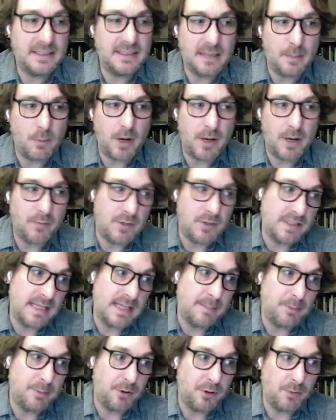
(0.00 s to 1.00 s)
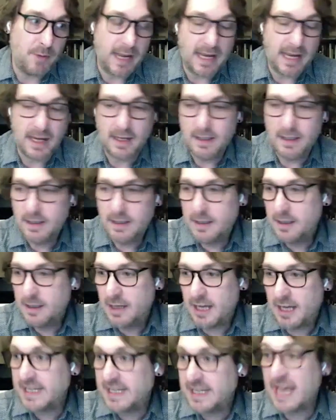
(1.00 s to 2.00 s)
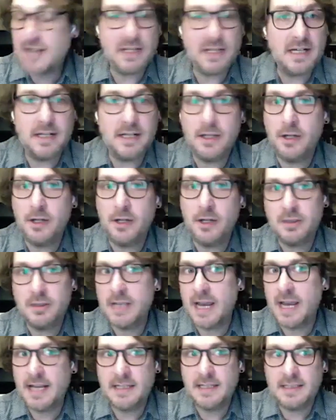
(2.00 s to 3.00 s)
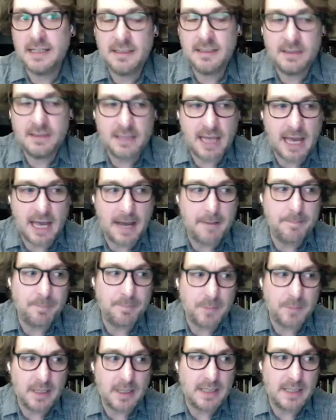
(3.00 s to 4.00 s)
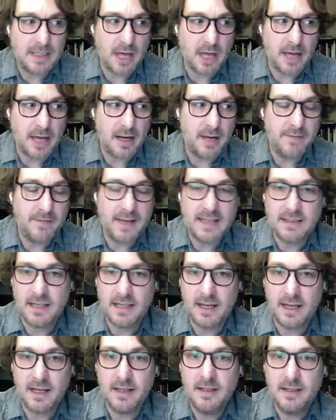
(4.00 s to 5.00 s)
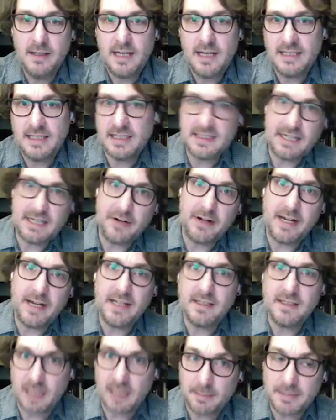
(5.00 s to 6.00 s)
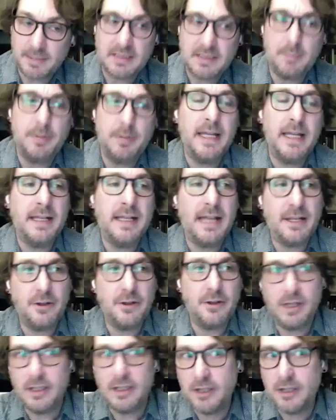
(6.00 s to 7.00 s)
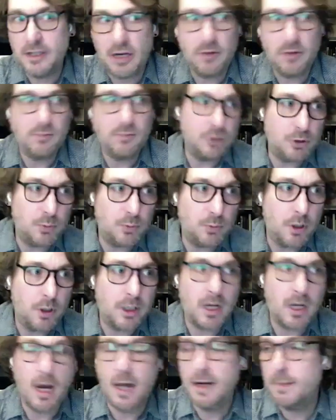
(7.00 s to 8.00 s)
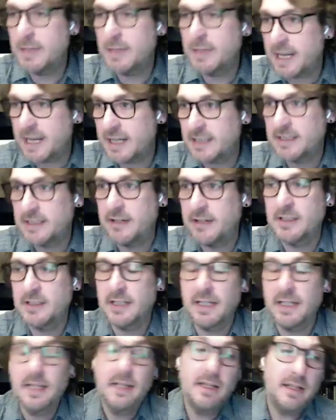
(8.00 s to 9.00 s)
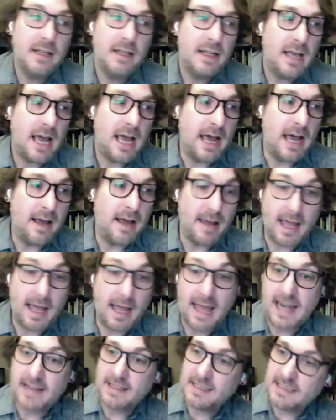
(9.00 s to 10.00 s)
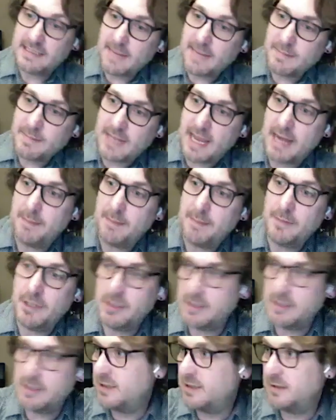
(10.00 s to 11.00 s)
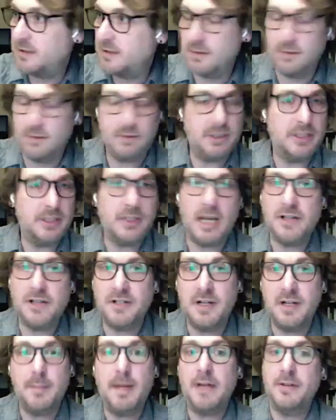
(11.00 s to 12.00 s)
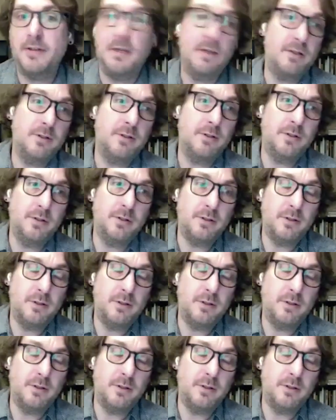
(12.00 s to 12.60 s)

somewhat resemble the way attention in the neurosciences is thought of as a serious subdiscipline that you could, do work on and be taken seriously. And at the same time, there's this discussion about the